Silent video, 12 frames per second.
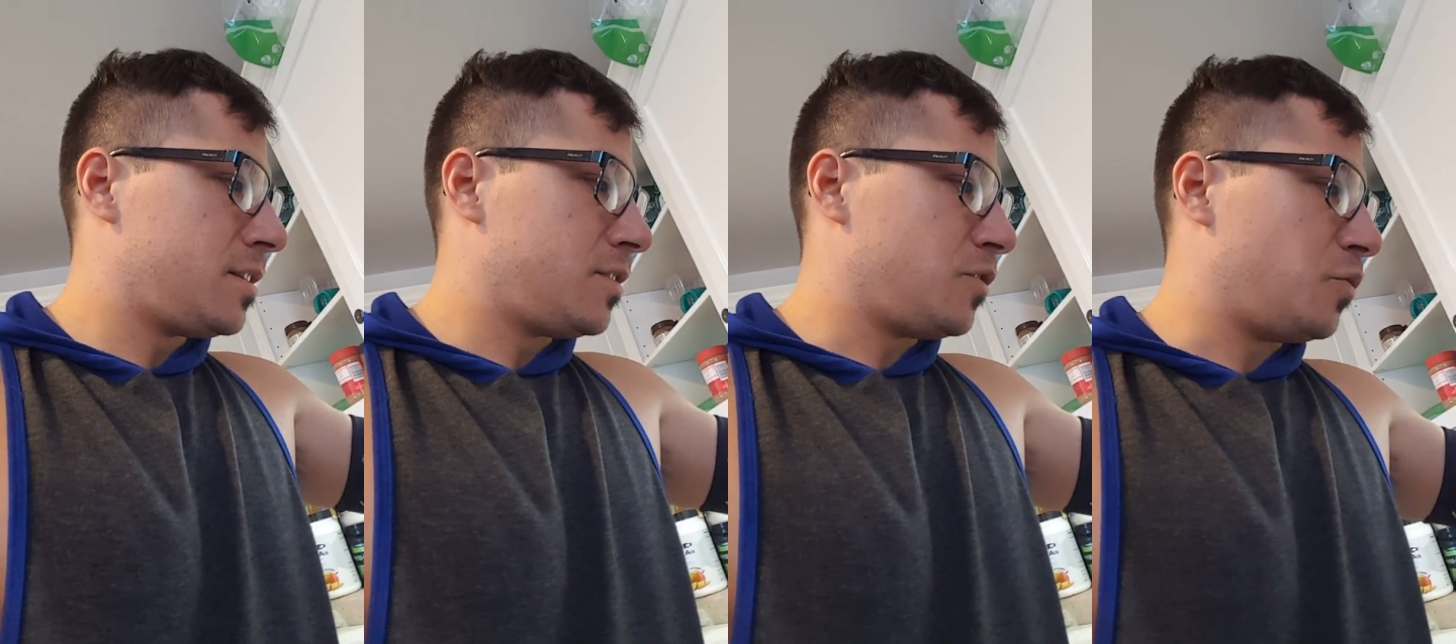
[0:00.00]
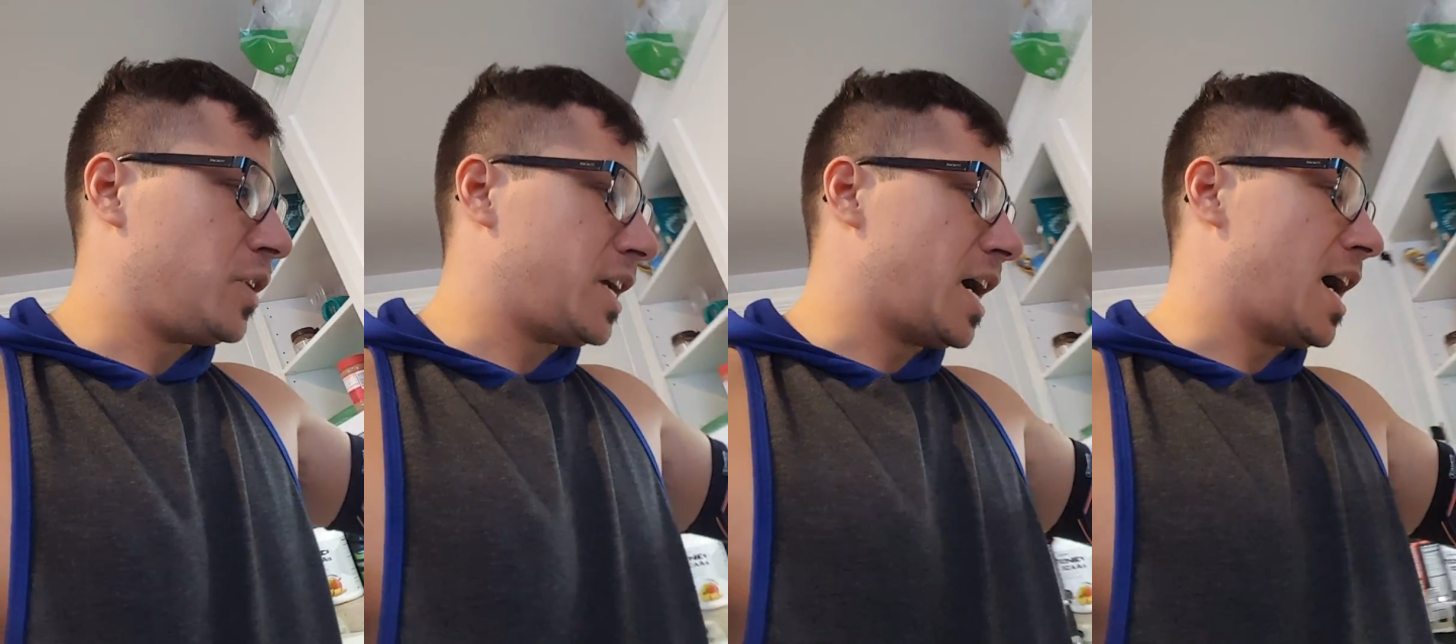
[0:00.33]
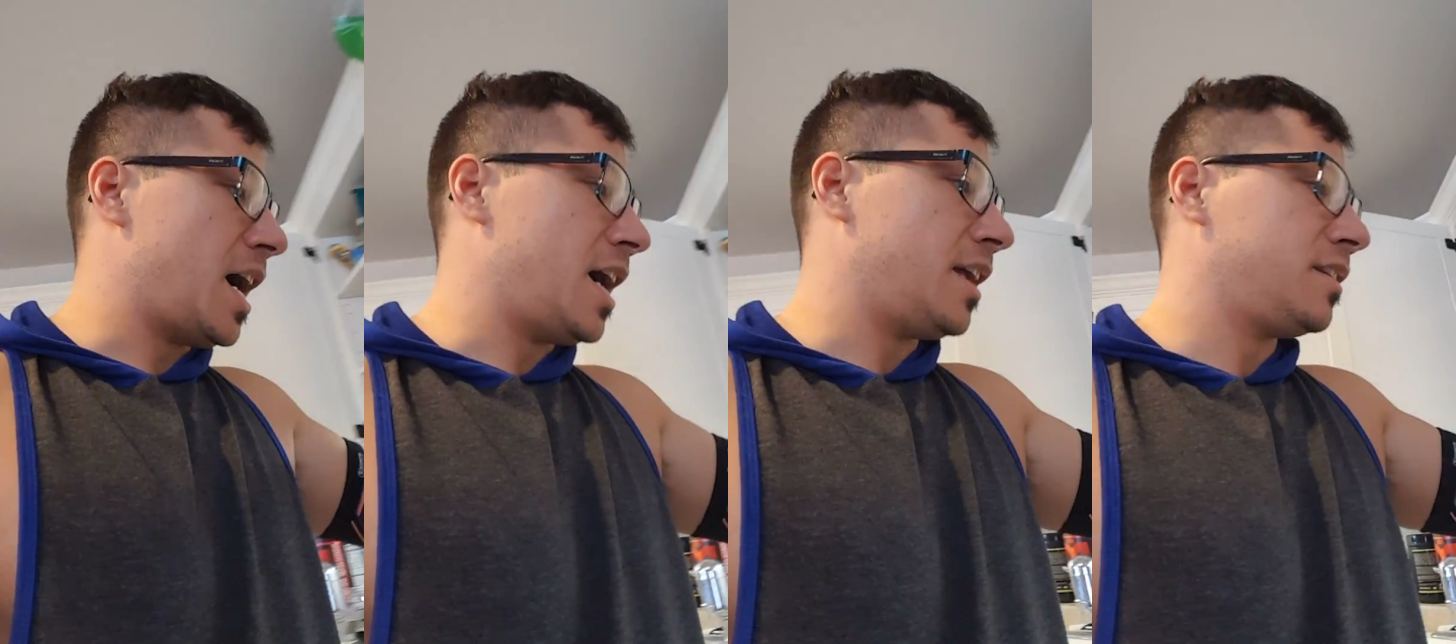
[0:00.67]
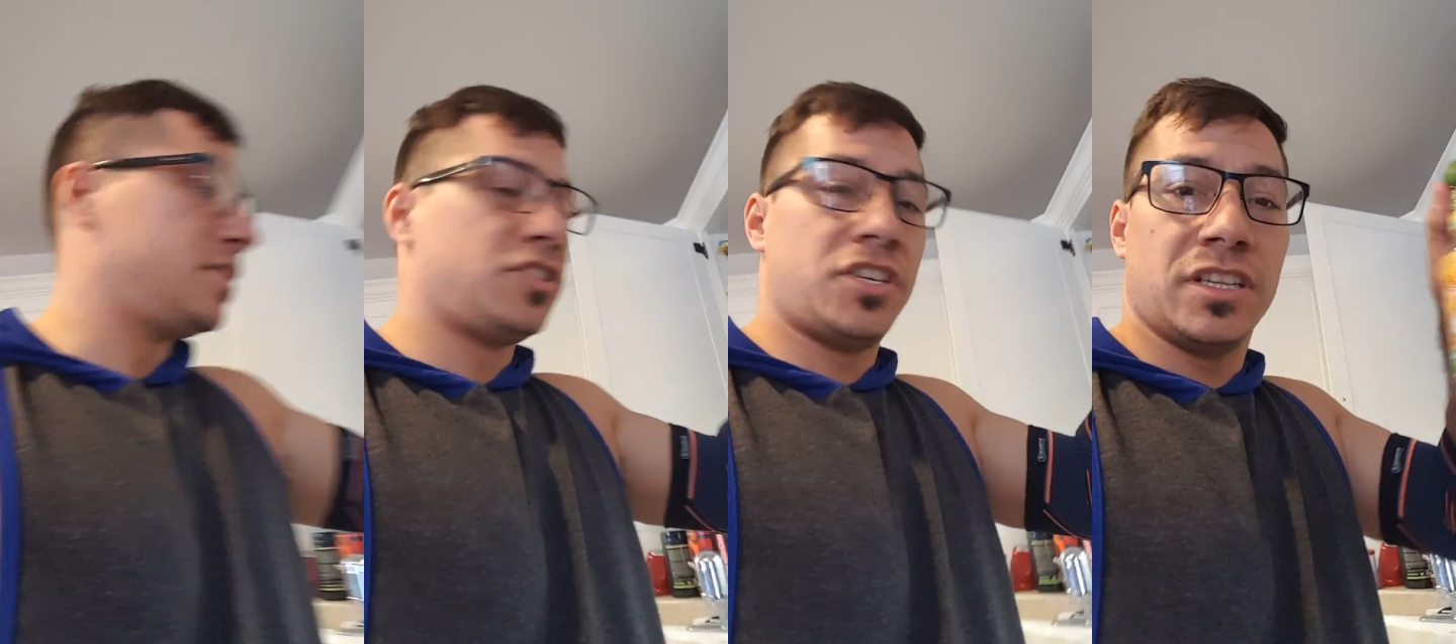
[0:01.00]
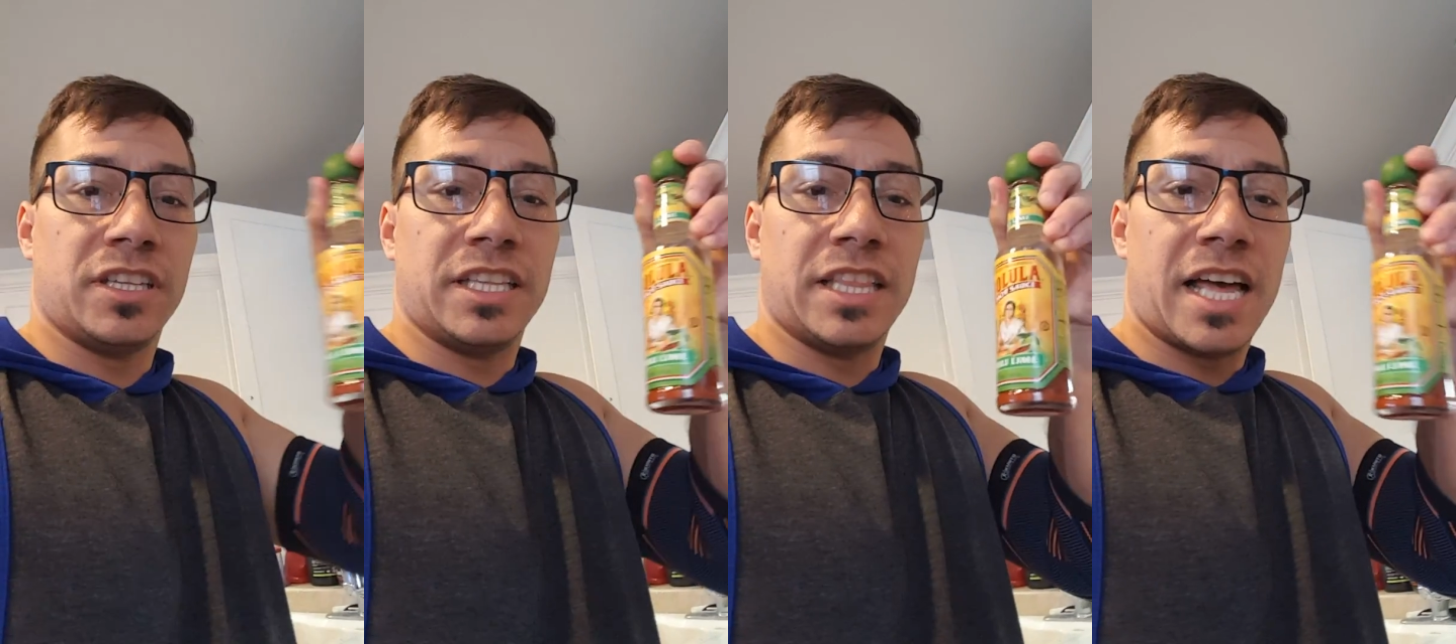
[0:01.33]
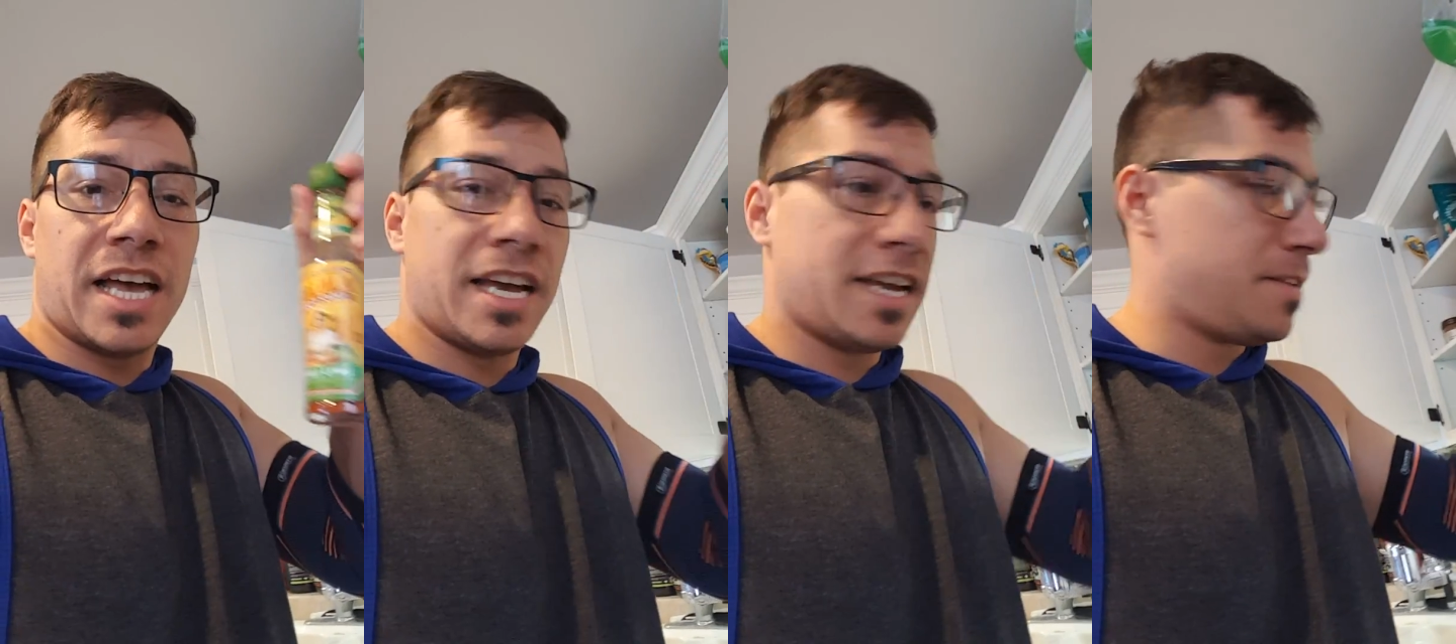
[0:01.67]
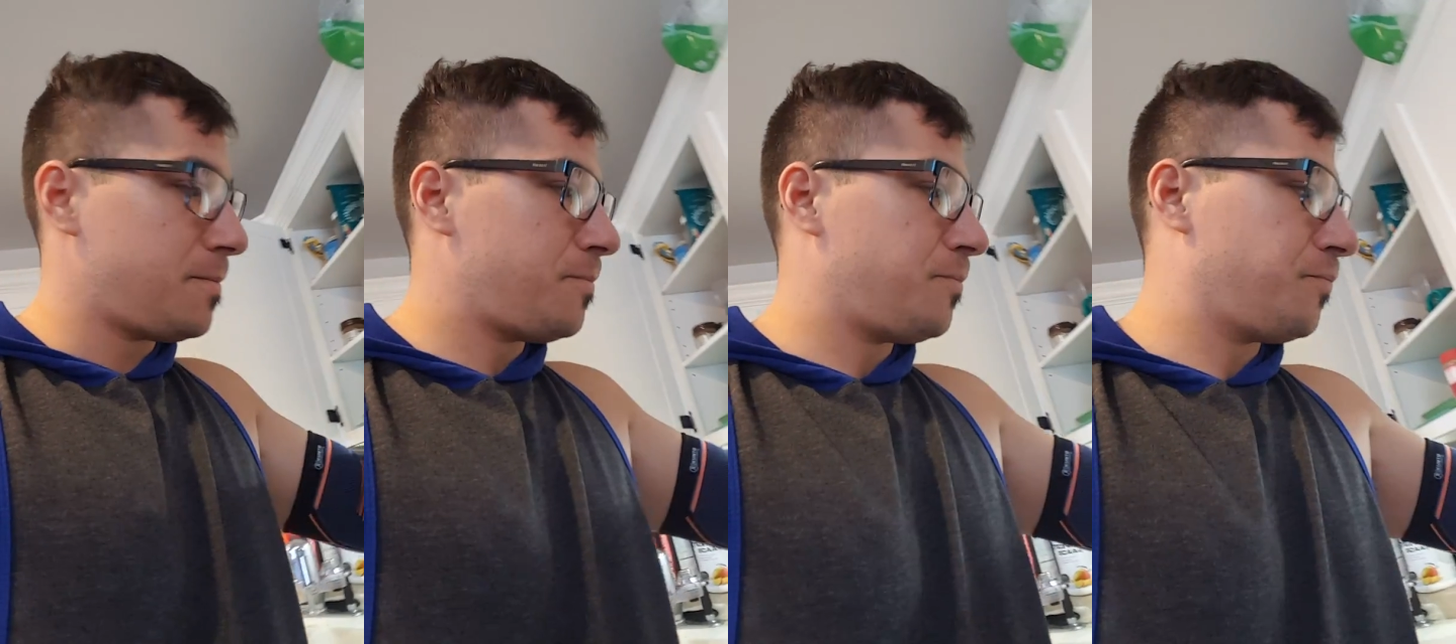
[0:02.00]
We got chili lime.